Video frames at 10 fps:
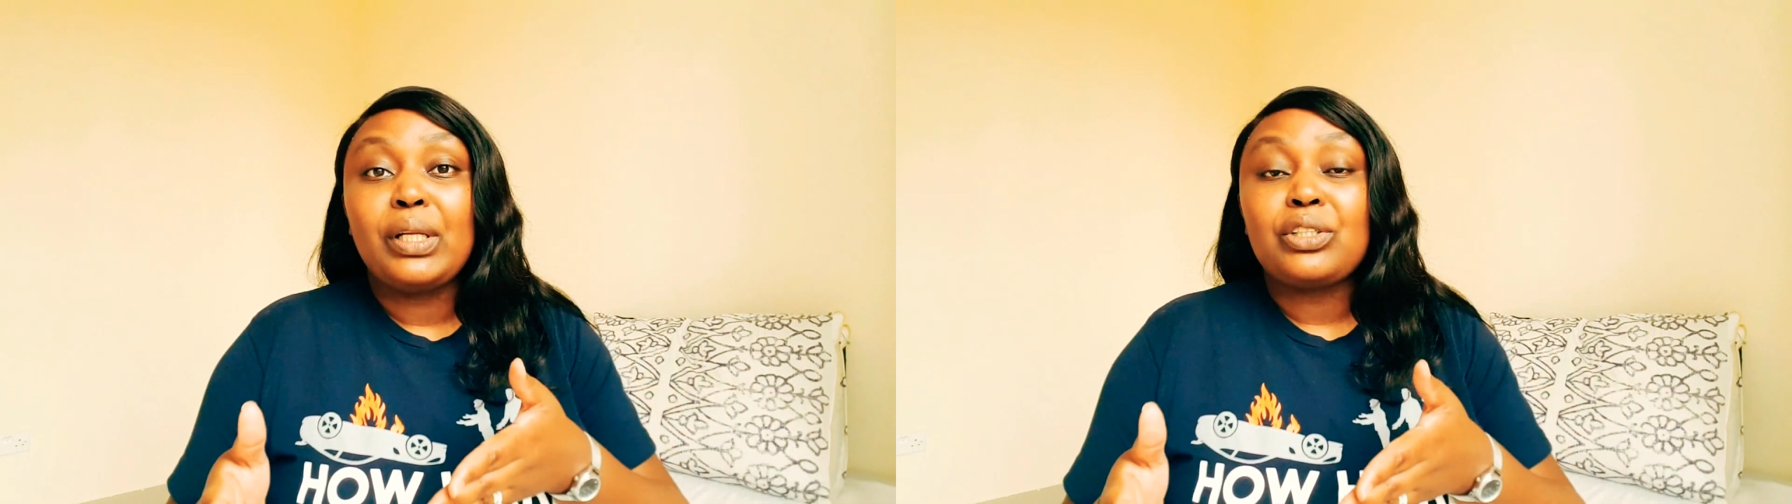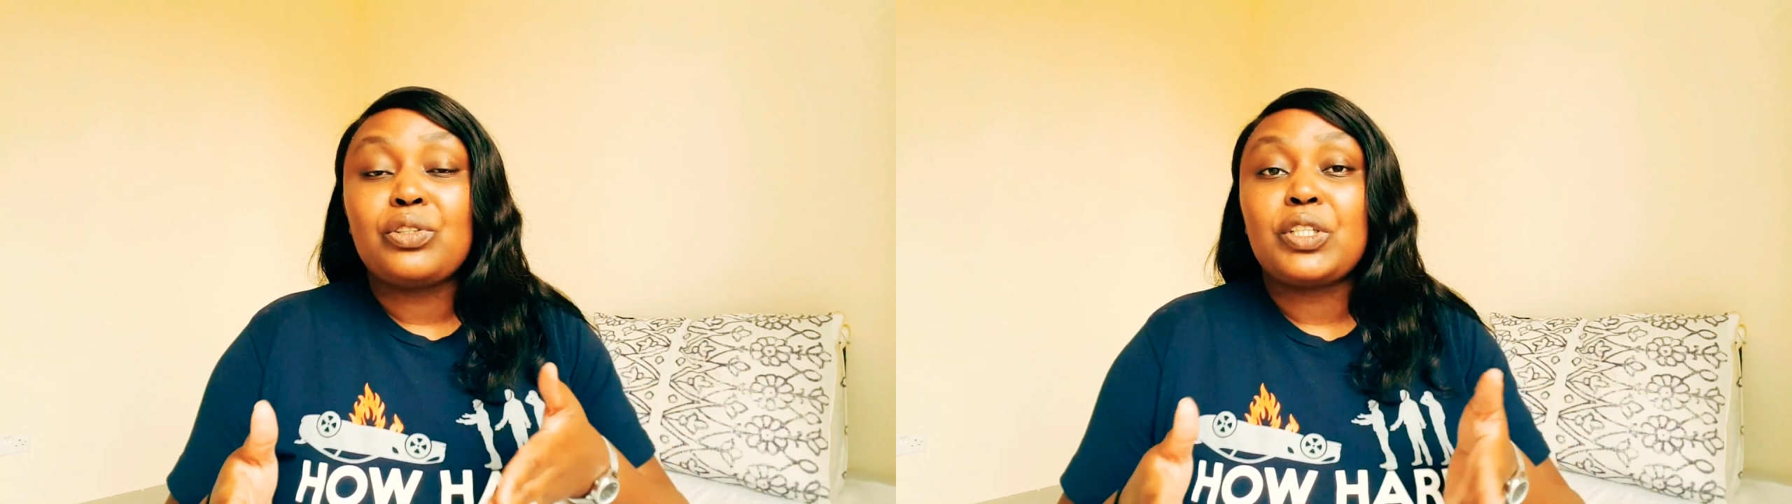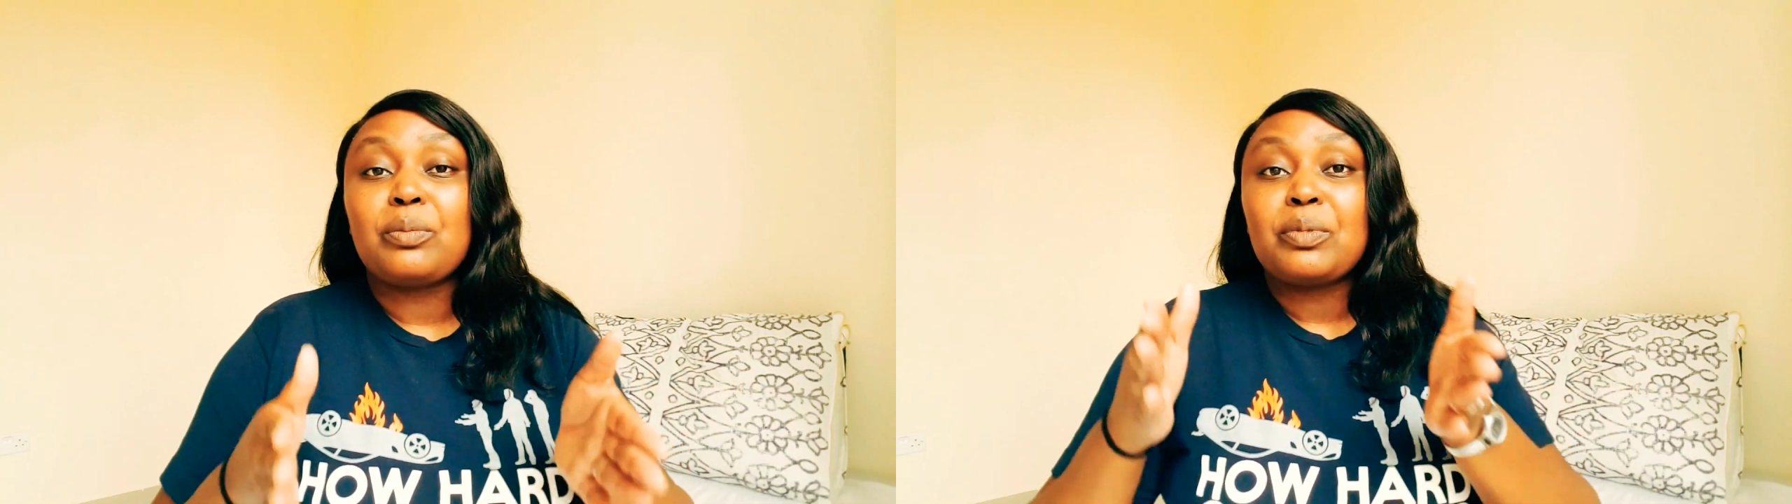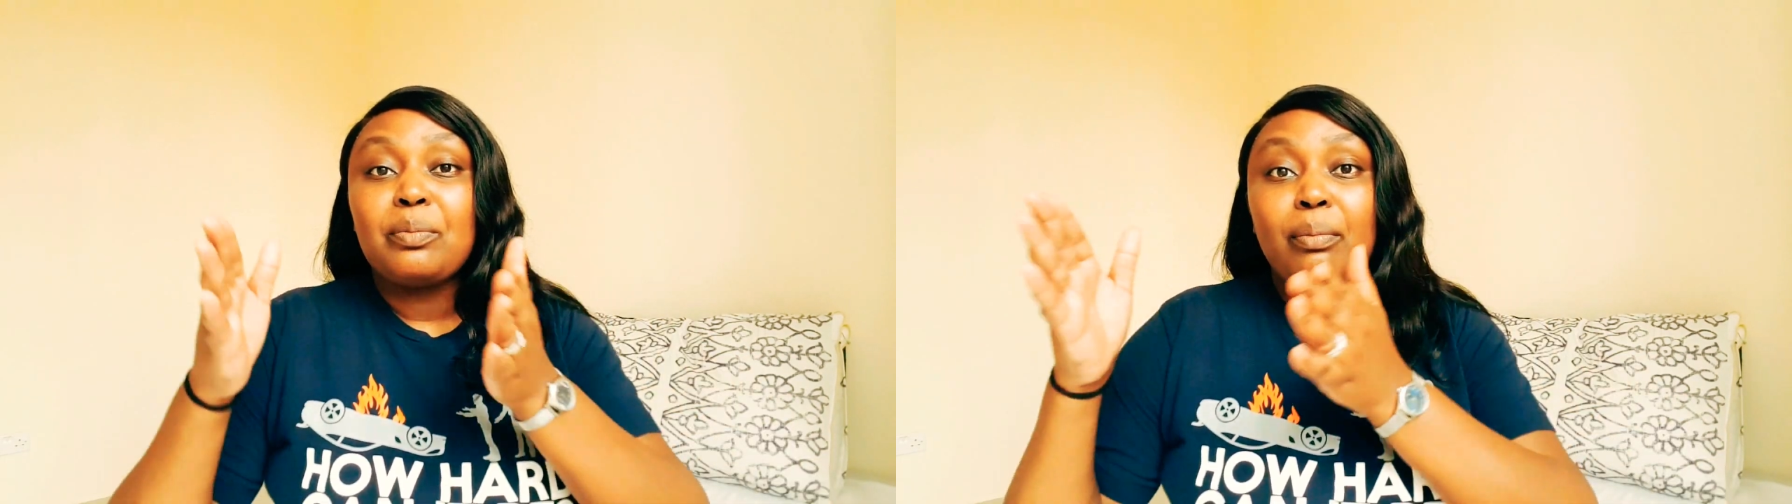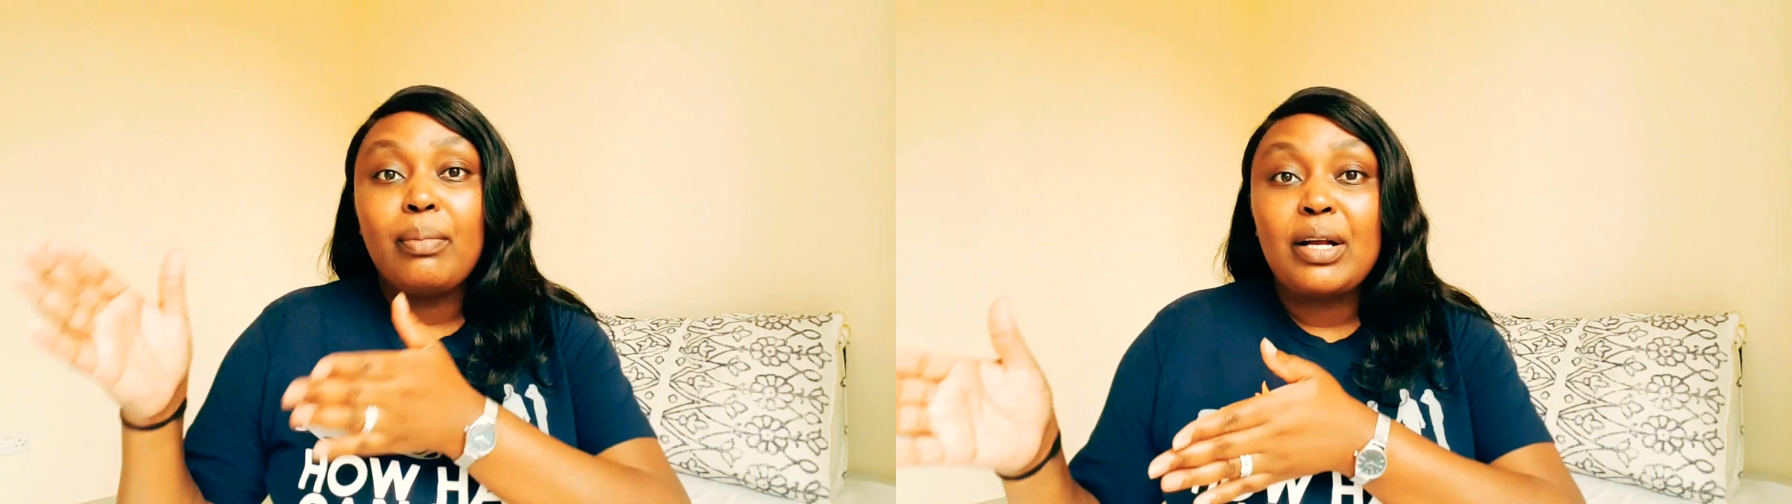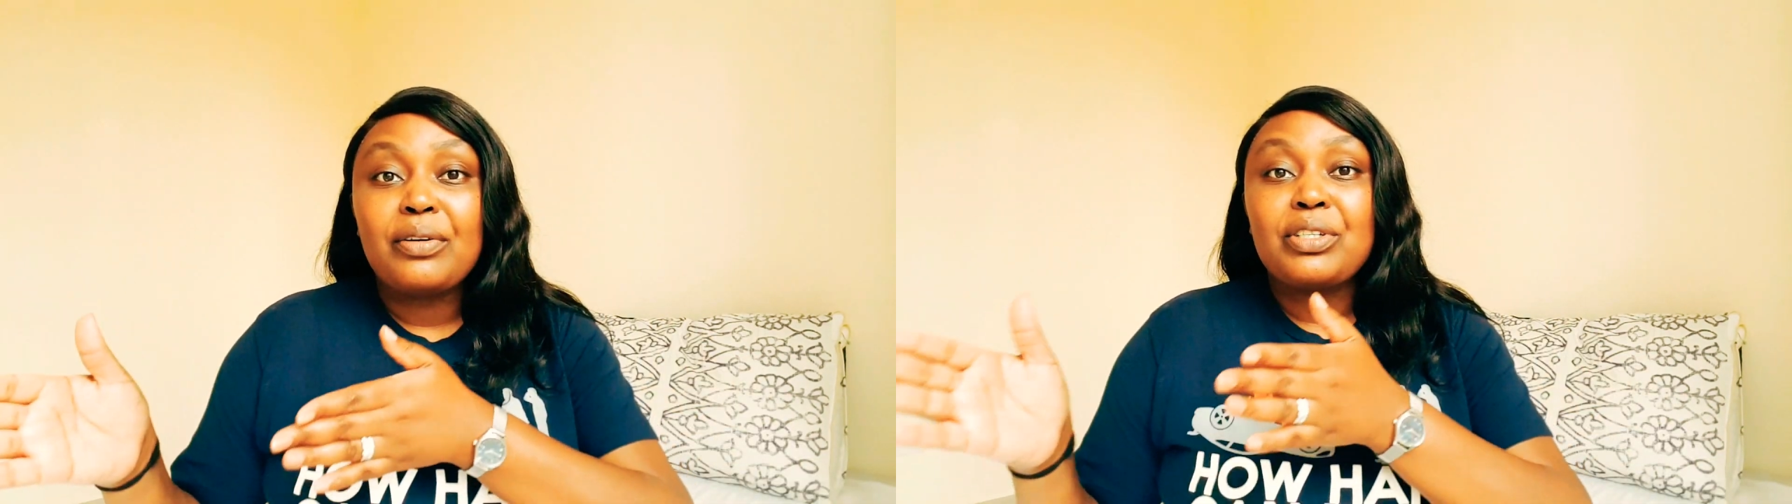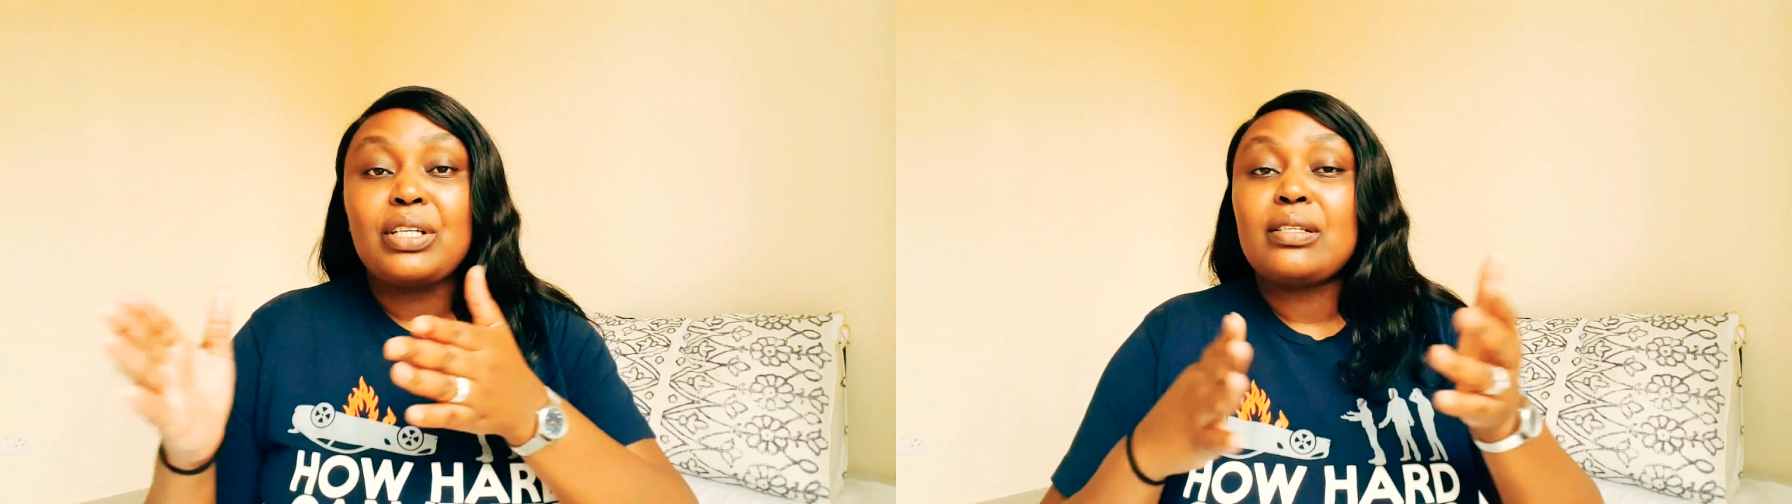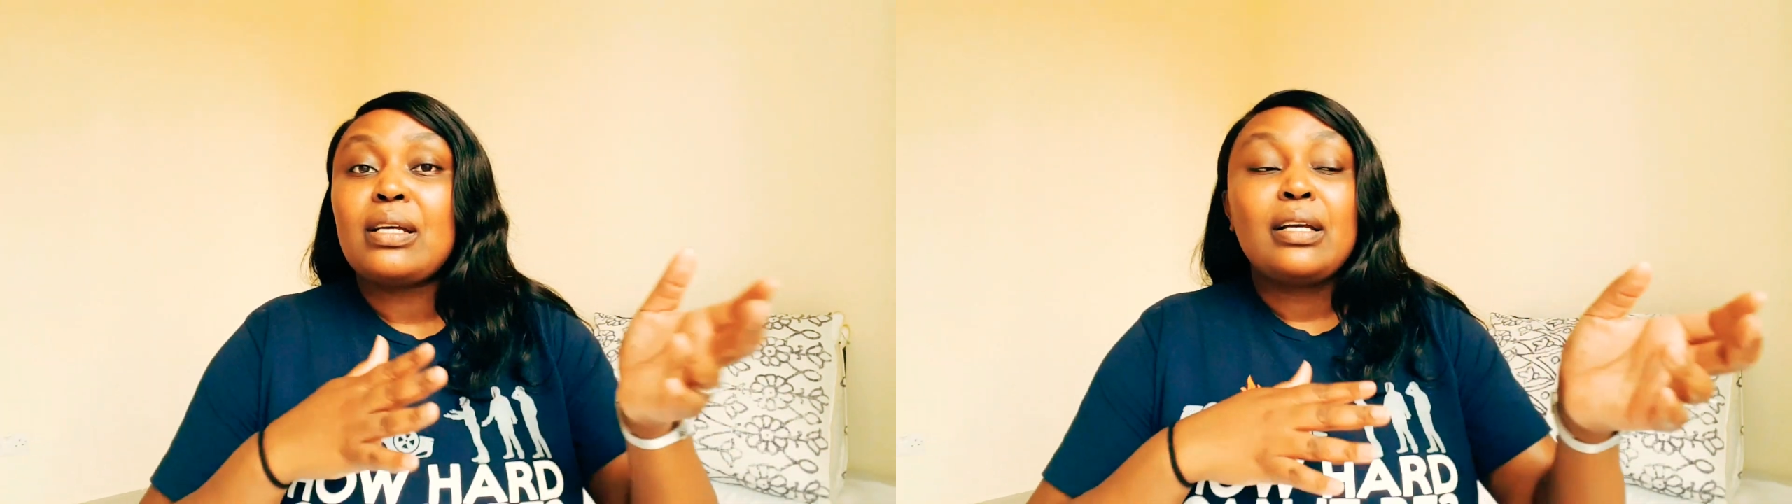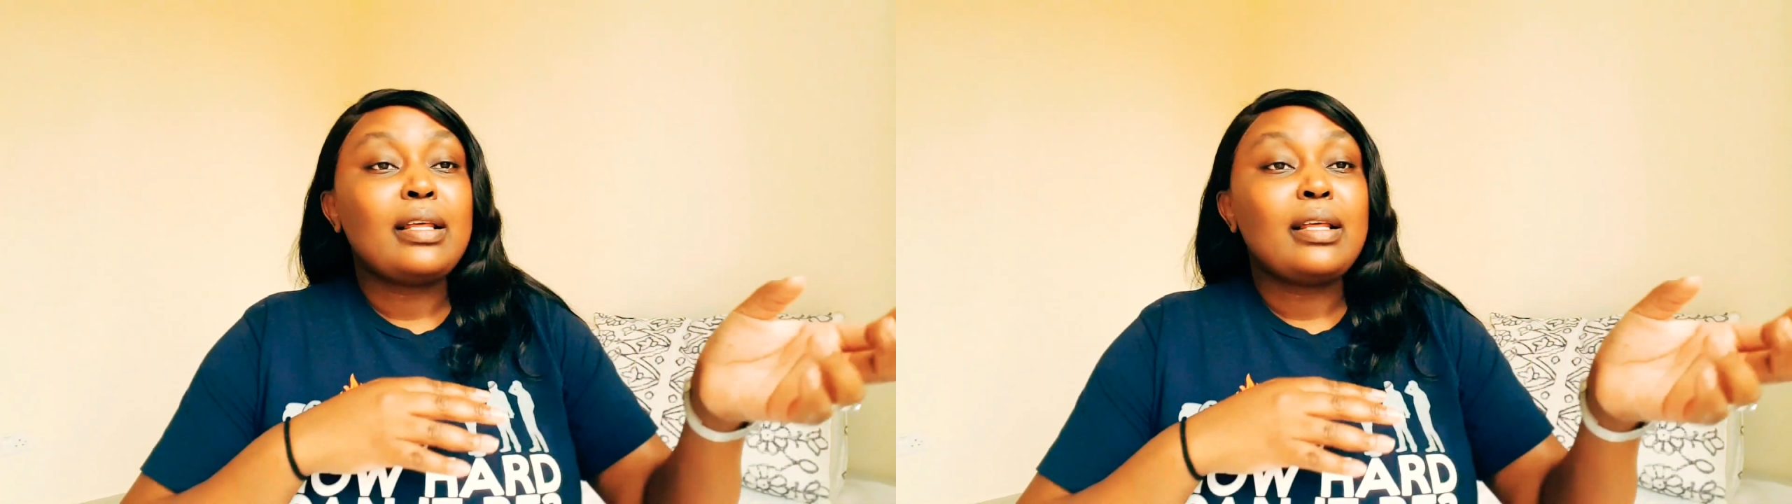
relationships, marriages.